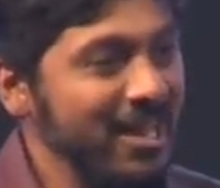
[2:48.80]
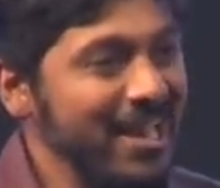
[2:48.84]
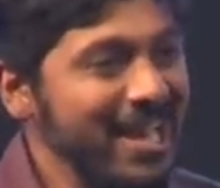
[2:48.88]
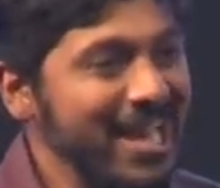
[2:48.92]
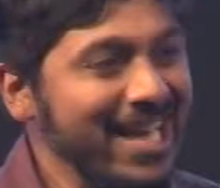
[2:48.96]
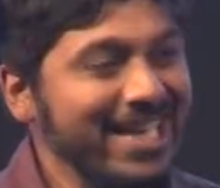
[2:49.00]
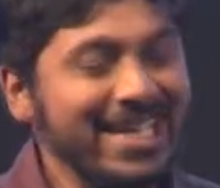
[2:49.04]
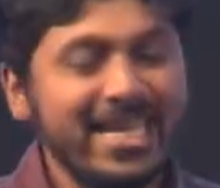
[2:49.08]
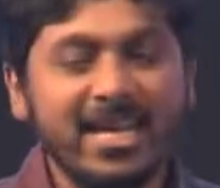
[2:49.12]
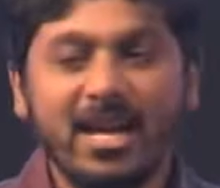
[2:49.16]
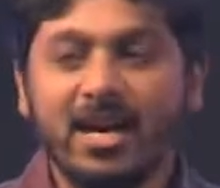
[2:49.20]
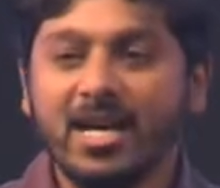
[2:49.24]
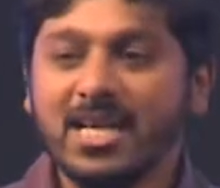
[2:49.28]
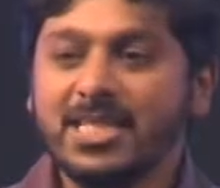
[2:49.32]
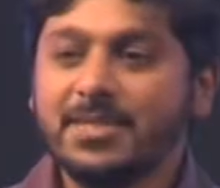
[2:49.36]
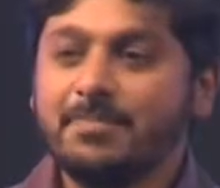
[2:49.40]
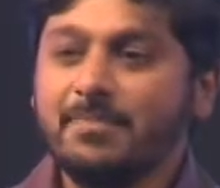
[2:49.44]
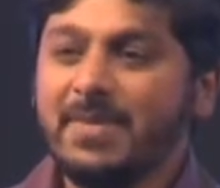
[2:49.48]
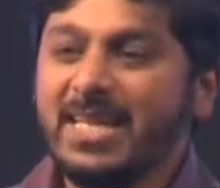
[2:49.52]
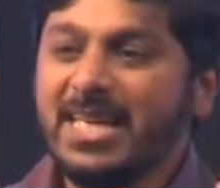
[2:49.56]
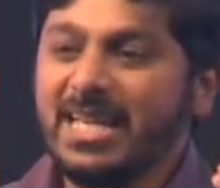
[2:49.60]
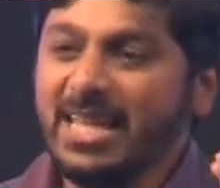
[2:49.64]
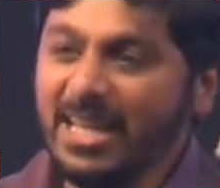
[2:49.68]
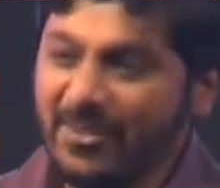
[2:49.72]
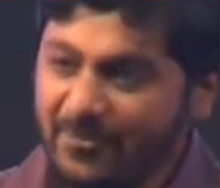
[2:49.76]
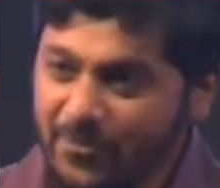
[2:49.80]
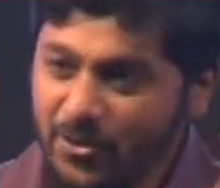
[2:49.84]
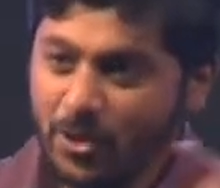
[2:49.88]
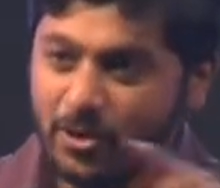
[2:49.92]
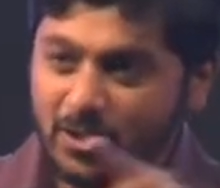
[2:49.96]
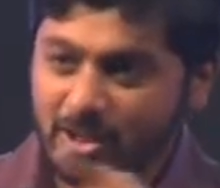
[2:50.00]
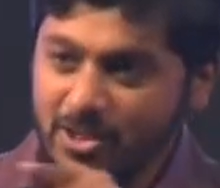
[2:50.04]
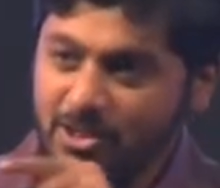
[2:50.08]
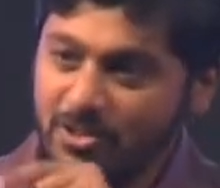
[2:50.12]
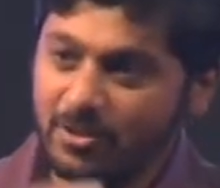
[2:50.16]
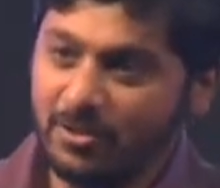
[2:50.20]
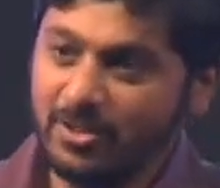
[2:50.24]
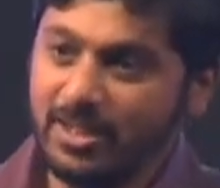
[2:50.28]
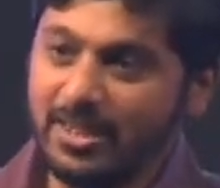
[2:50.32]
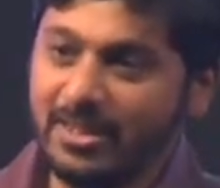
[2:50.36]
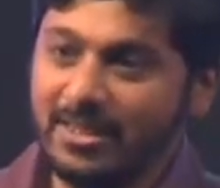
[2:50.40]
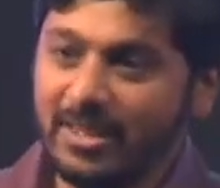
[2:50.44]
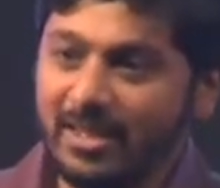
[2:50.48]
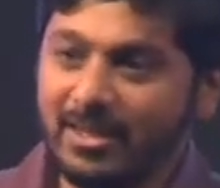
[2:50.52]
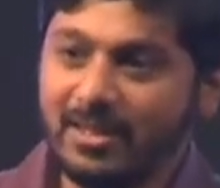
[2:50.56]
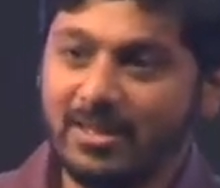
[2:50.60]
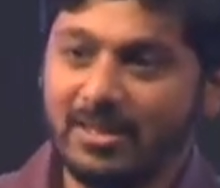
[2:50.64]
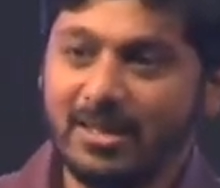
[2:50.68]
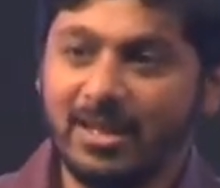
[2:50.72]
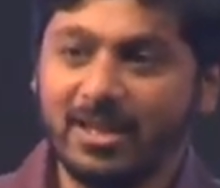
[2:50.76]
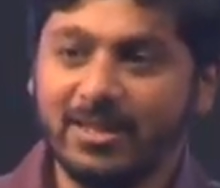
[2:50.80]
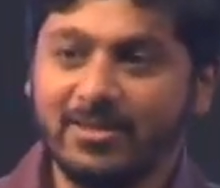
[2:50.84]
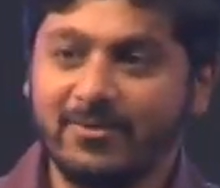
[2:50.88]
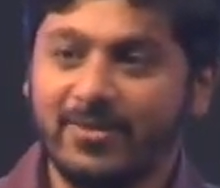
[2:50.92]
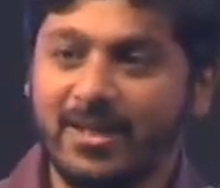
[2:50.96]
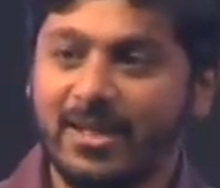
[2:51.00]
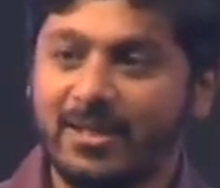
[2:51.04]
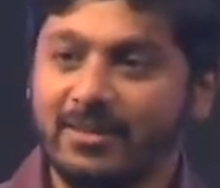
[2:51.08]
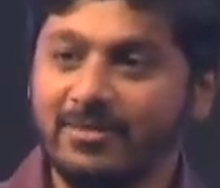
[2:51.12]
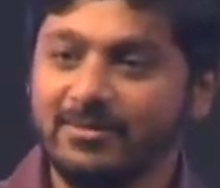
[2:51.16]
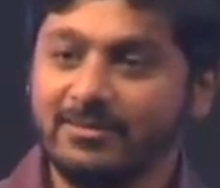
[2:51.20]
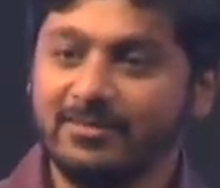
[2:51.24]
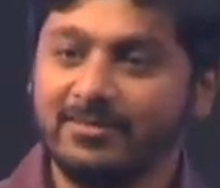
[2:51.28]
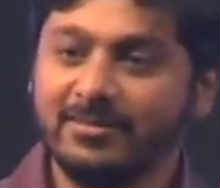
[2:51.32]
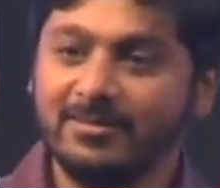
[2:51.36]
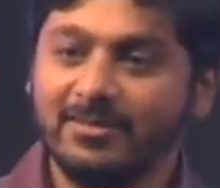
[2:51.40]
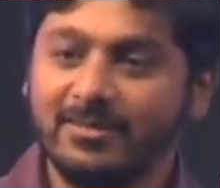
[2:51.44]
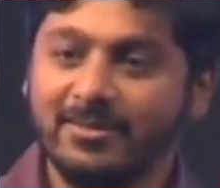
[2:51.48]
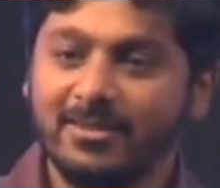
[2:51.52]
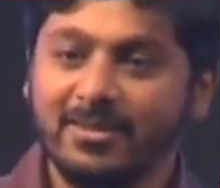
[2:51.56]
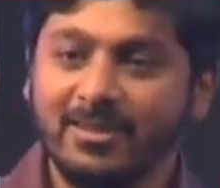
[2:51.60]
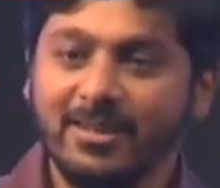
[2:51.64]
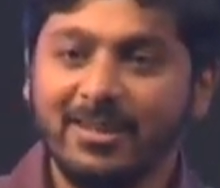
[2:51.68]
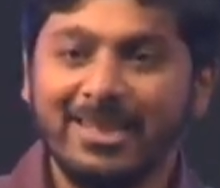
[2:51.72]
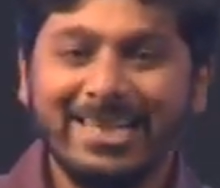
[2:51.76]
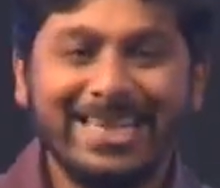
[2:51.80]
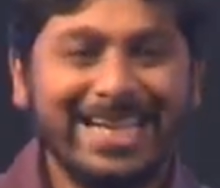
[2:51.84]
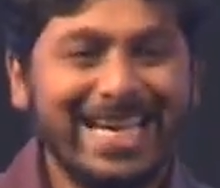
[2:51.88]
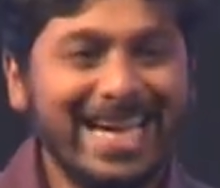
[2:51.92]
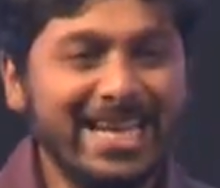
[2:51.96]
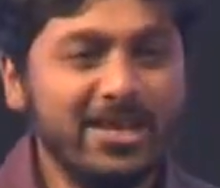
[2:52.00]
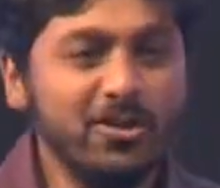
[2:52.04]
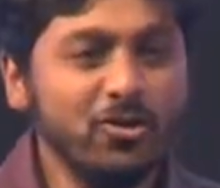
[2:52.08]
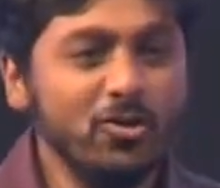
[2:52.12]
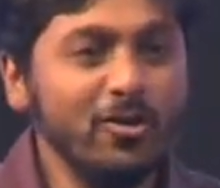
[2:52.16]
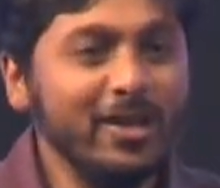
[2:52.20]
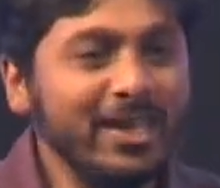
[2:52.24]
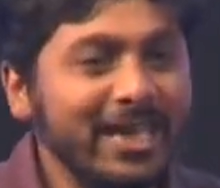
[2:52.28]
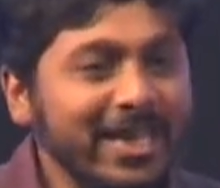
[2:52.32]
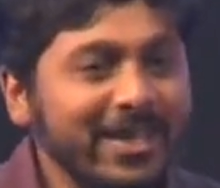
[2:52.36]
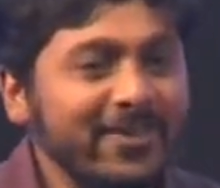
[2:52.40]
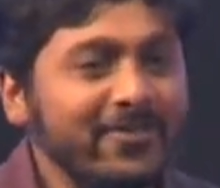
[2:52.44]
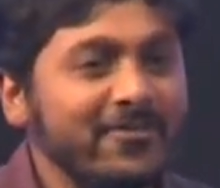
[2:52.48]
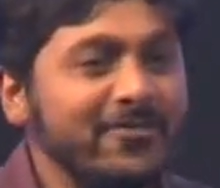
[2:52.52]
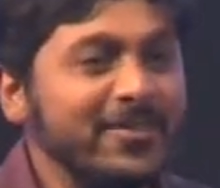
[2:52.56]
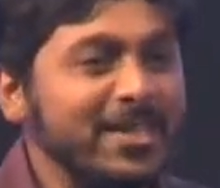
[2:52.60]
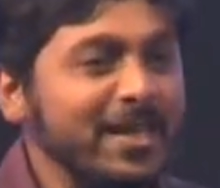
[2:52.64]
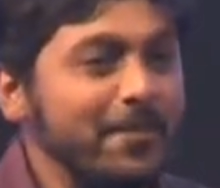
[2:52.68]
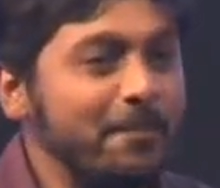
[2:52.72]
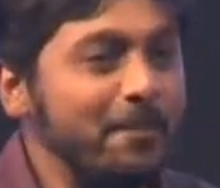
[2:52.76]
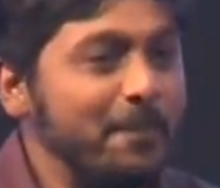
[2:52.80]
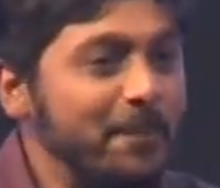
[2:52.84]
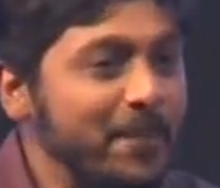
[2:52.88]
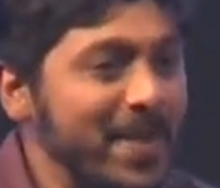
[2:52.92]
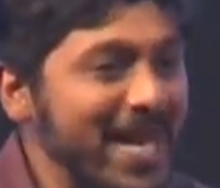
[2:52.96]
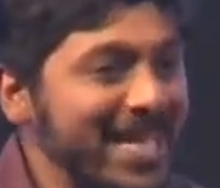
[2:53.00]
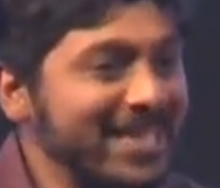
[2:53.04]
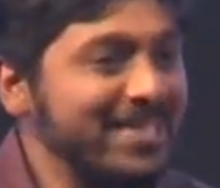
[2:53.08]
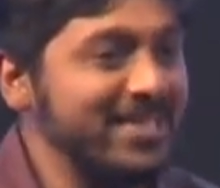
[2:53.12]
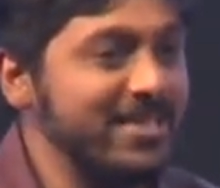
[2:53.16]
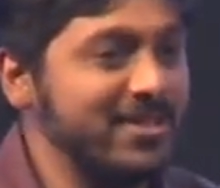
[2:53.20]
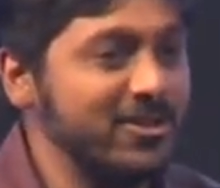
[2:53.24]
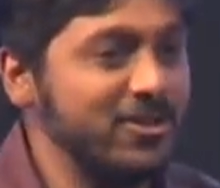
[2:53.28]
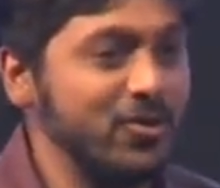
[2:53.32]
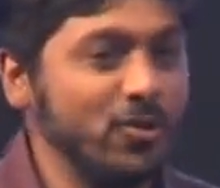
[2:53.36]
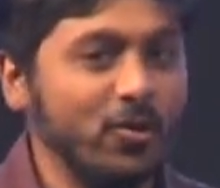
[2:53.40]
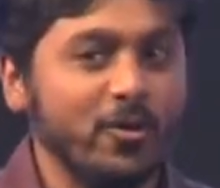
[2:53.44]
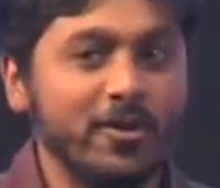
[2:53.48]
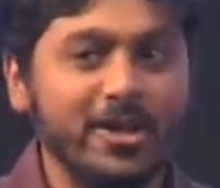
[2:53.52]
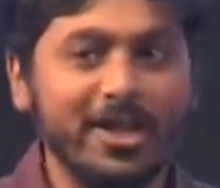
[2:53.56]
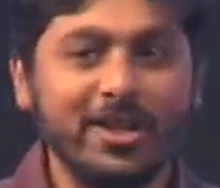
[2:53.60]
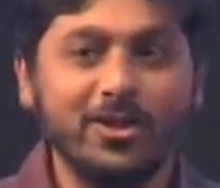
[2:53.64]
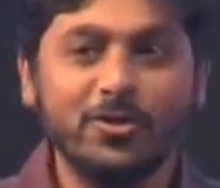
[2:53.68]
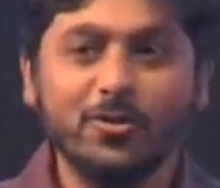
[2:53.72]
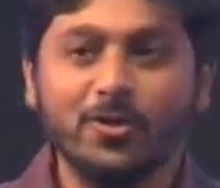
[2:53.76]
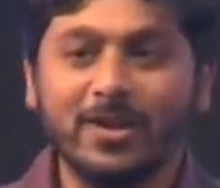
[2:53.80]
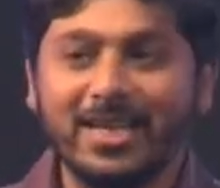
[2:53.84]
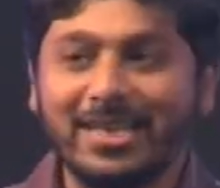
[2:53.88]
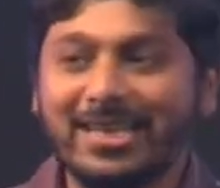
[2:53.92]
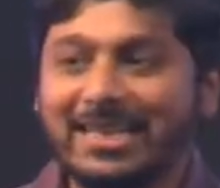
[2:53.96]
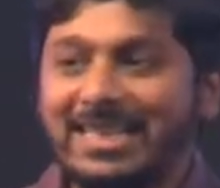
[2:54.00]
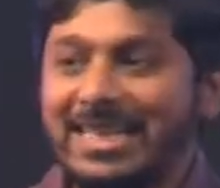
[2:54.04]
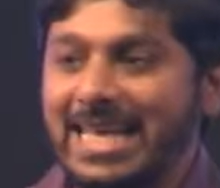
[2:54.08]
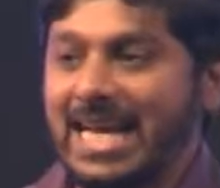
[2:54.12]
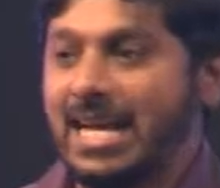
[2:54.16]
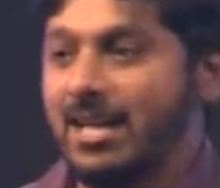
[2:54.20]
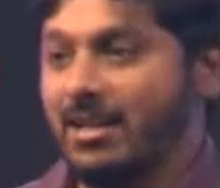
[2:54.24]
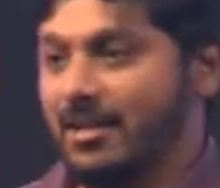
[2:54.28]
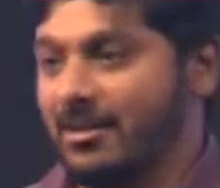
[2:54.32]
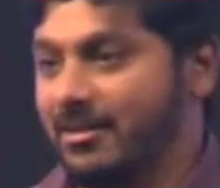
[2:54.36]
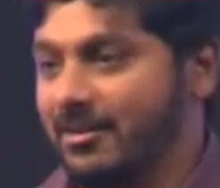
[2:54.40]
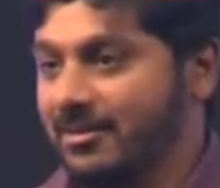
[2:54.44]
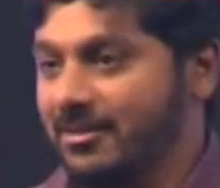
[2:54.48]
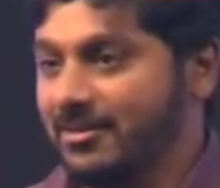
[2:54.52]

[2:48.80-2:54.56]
And he asked me, if you're a storyteller, Rahgava, can you live the best story you can tell?